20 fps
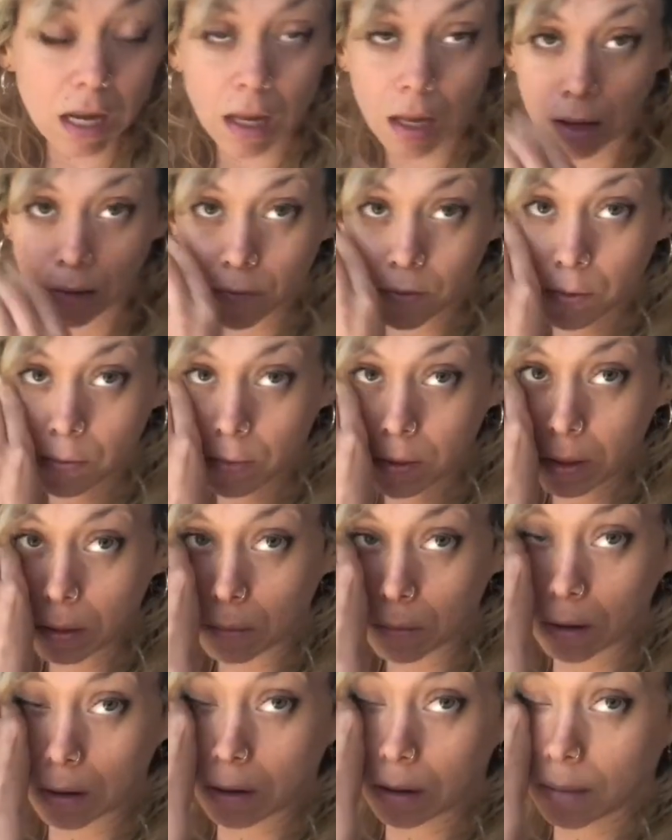If you're really
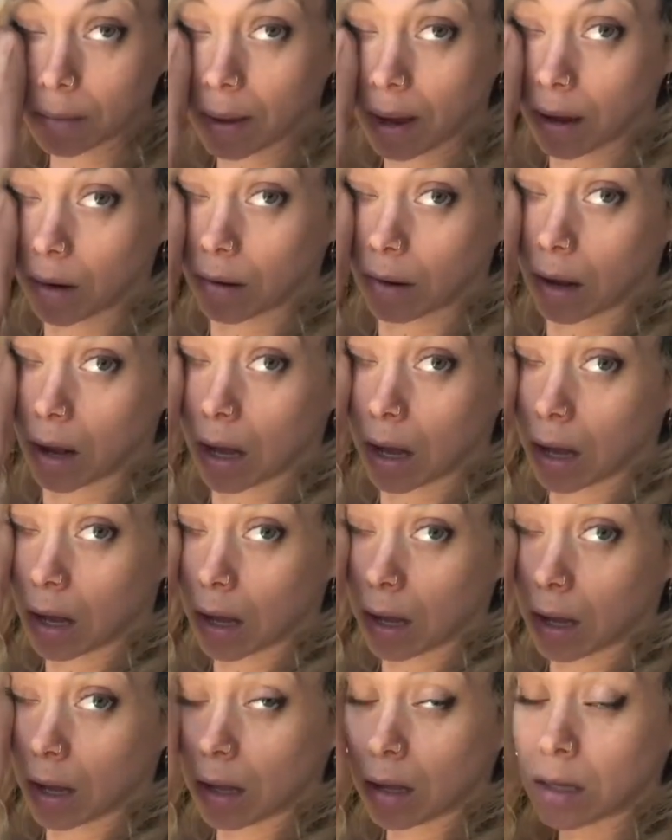worried about
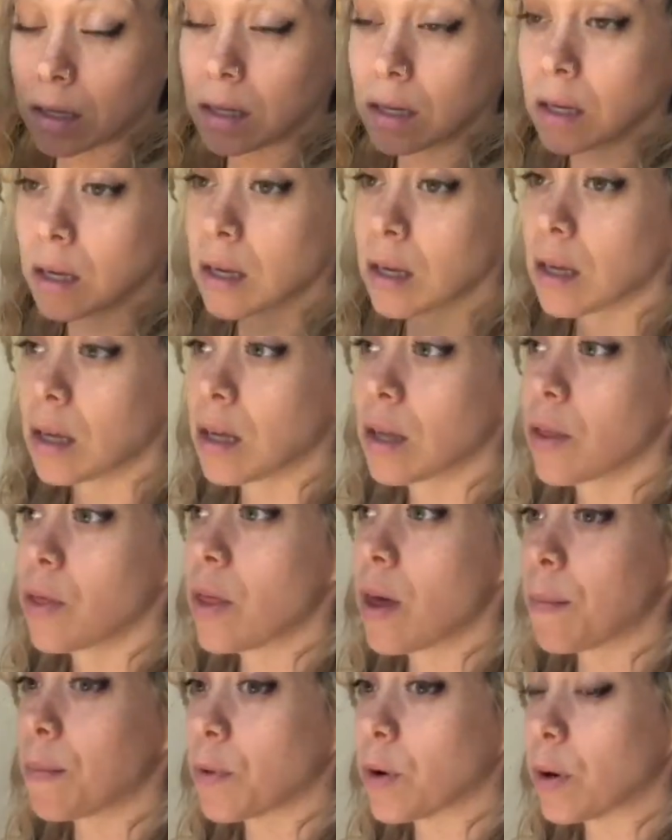them